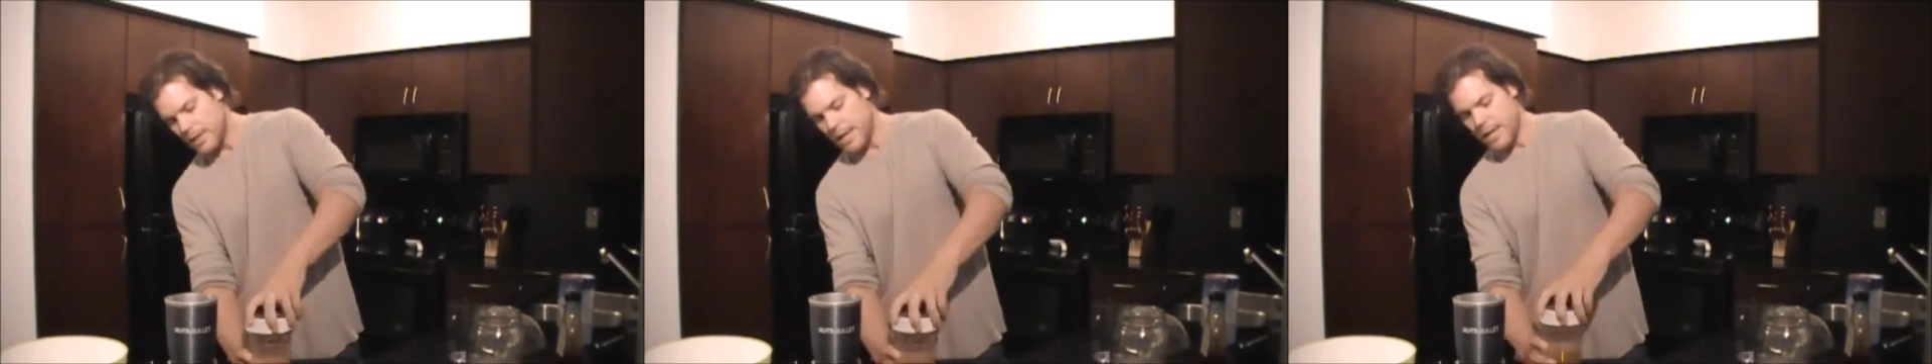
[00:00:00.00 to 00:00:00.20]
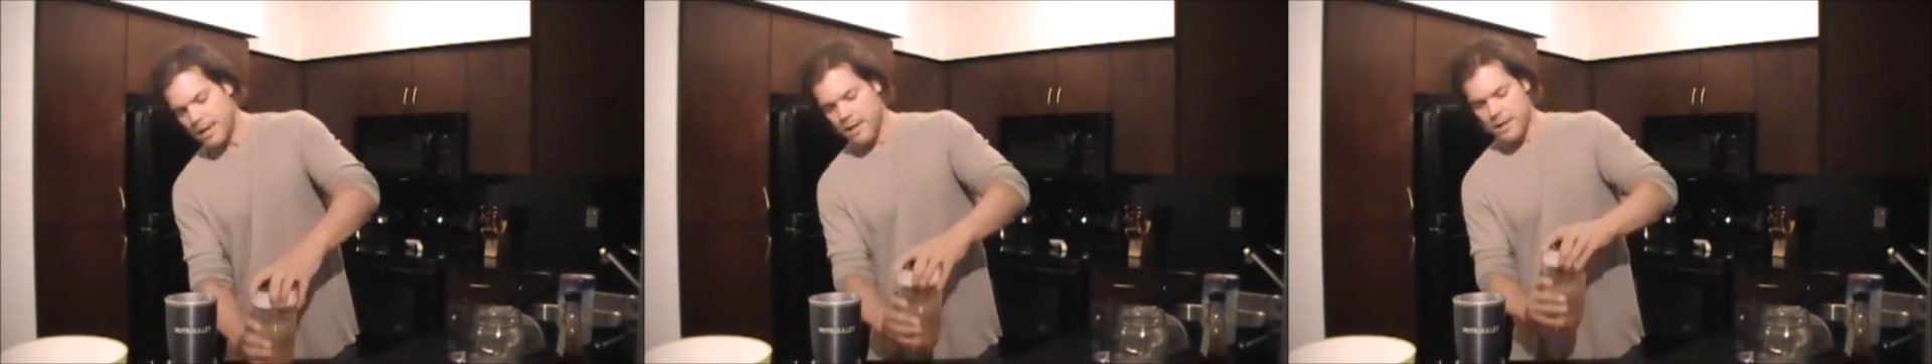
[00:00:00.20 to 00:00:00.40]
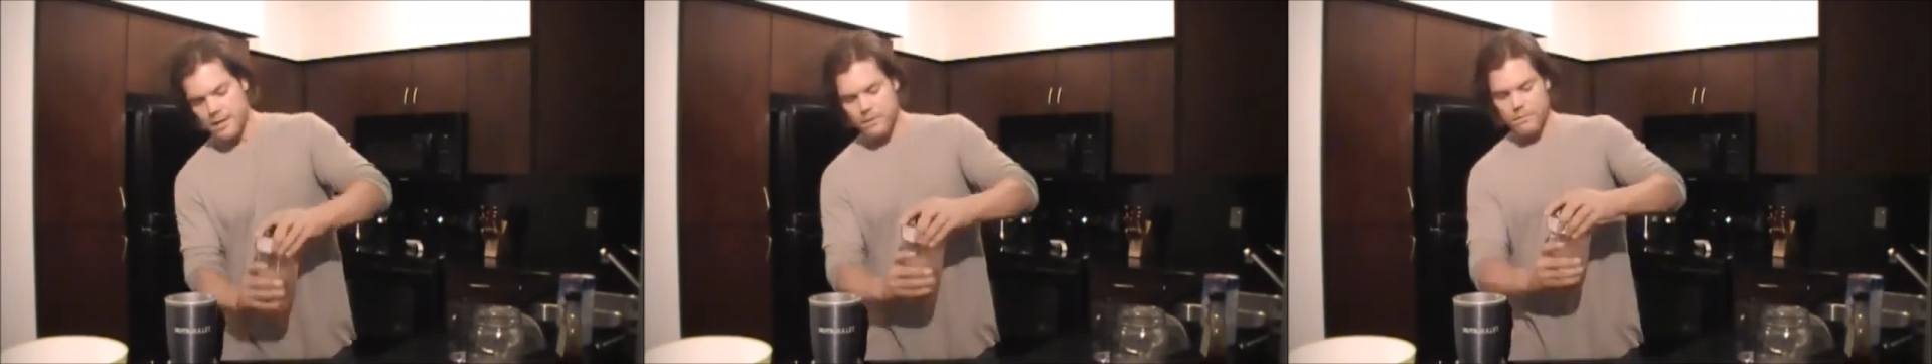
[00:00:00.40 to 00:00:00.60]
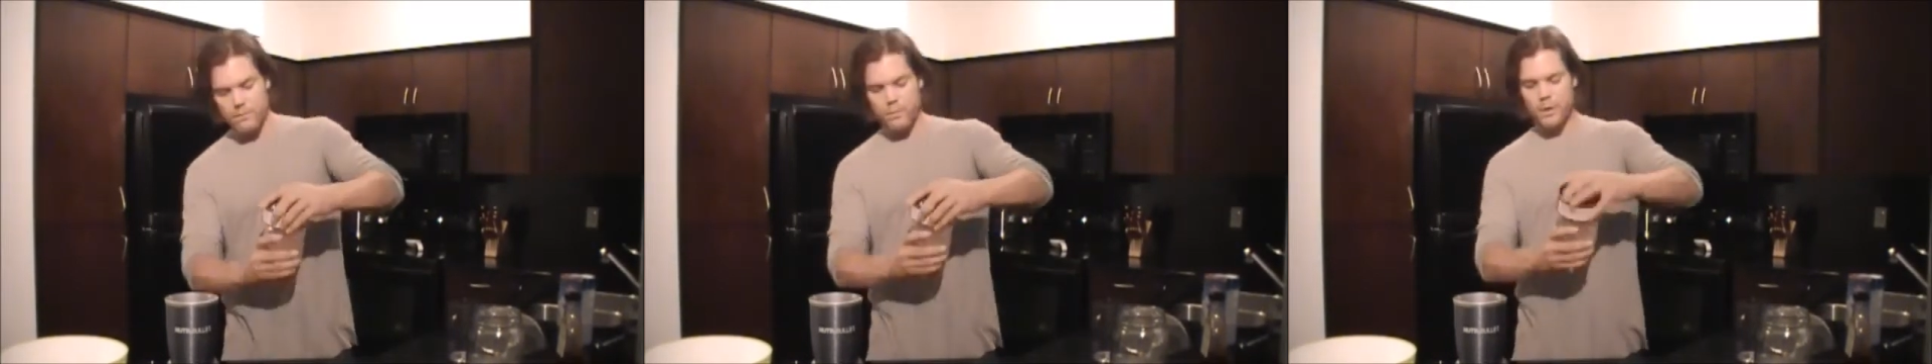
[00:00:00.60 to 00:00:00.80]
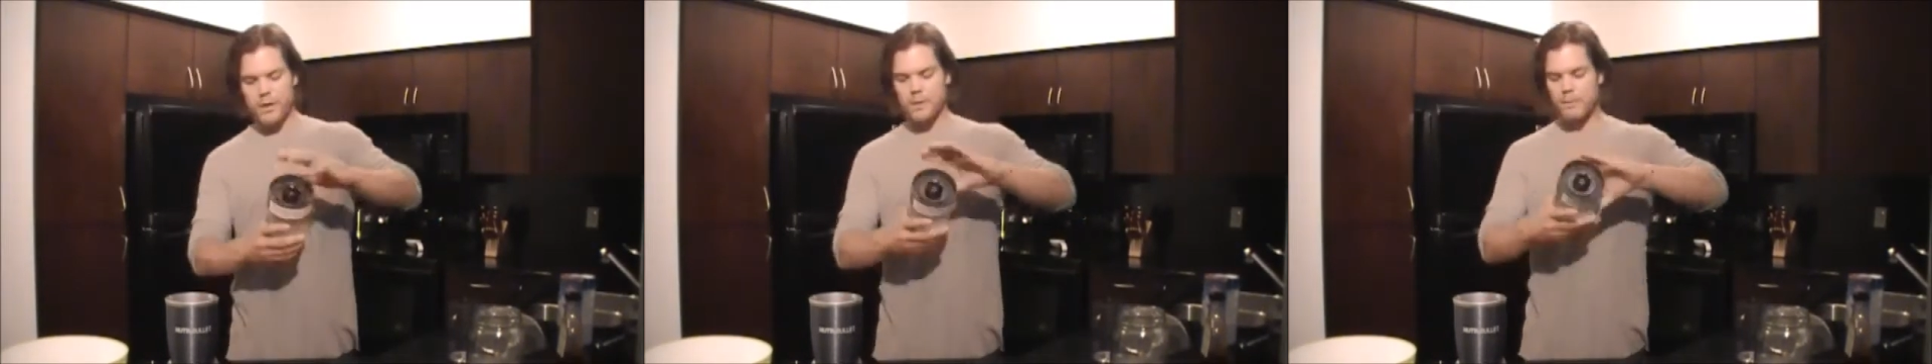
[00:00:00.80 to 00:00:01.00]

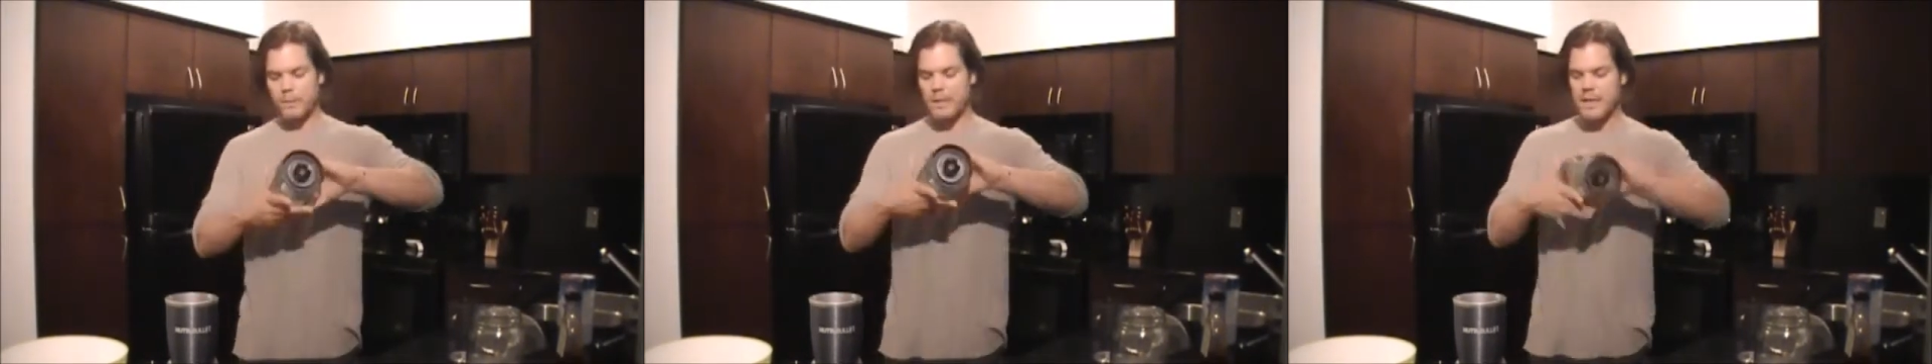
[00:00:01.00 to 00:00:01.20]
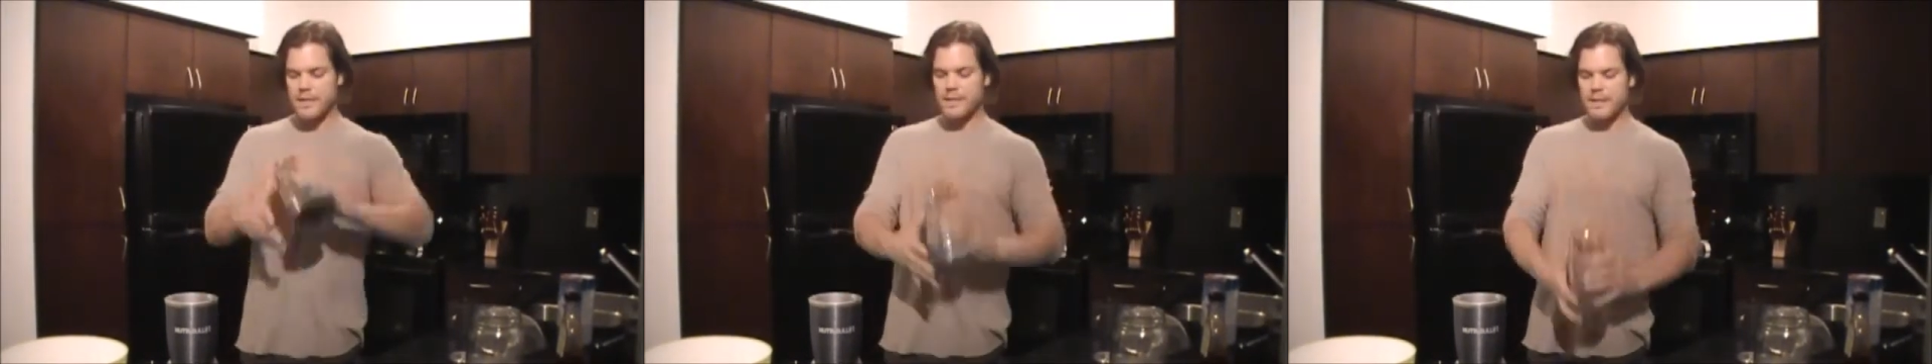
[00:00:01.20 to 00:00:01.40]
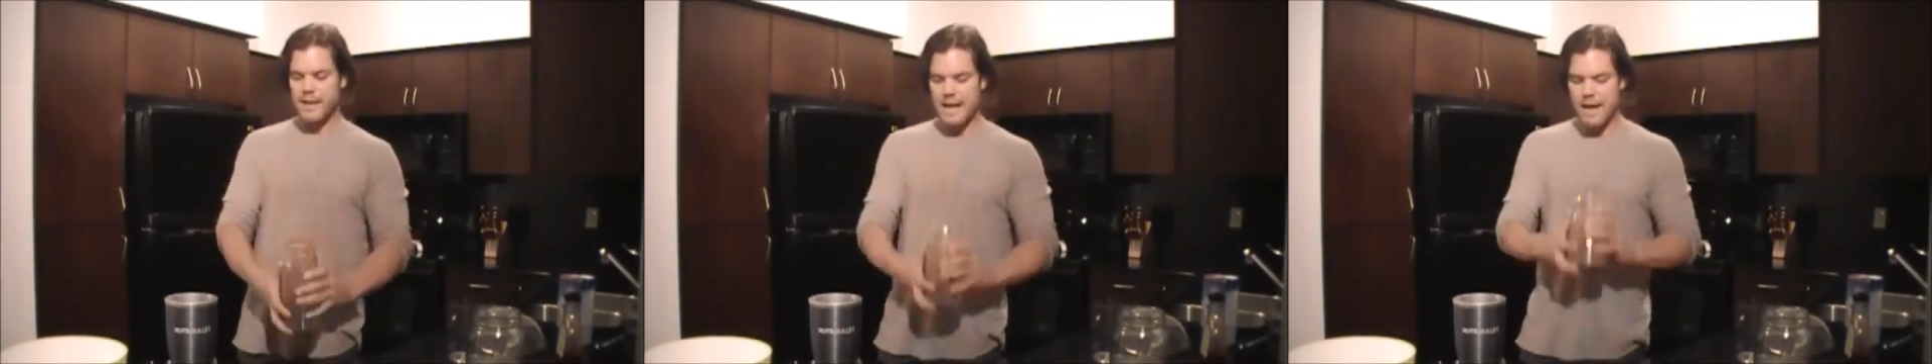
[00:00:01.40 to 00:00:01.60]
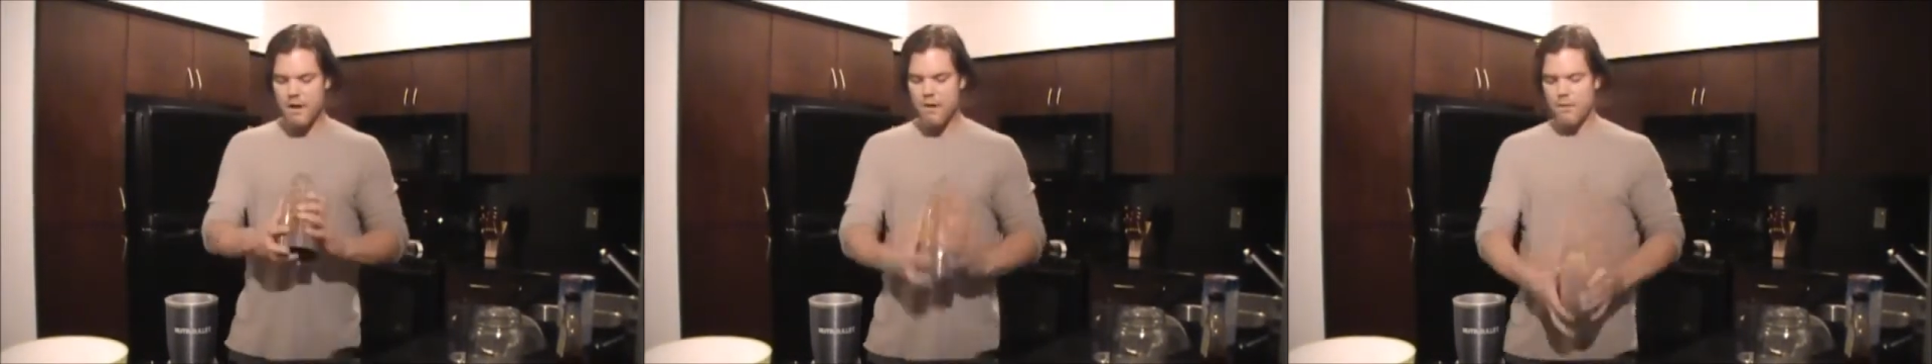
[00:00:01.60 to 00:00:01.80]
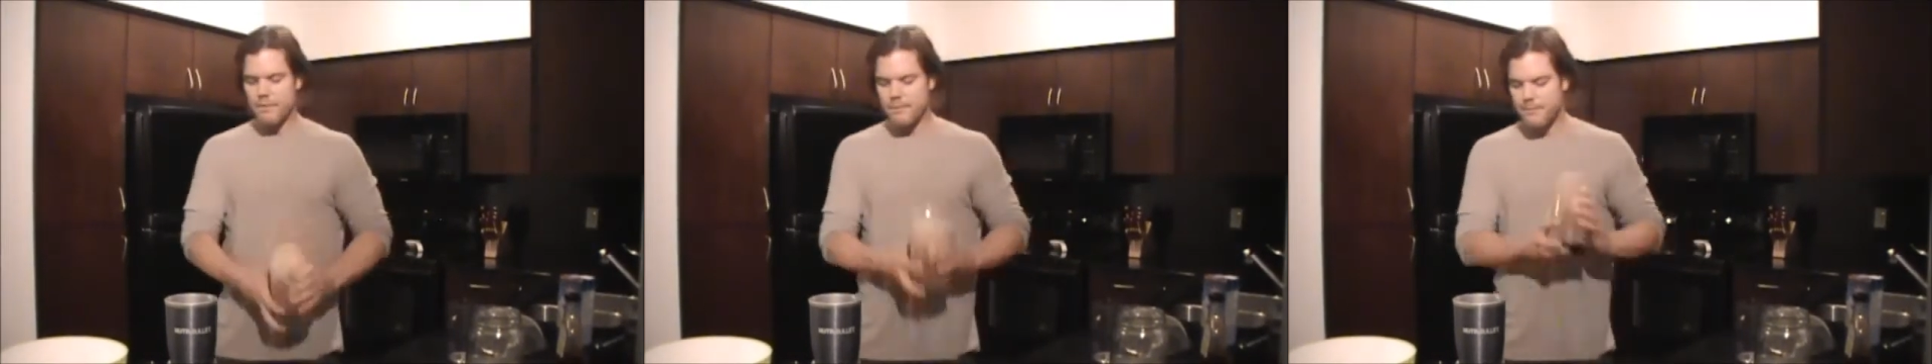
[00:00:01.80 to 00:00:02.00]
and we're going to blend it out.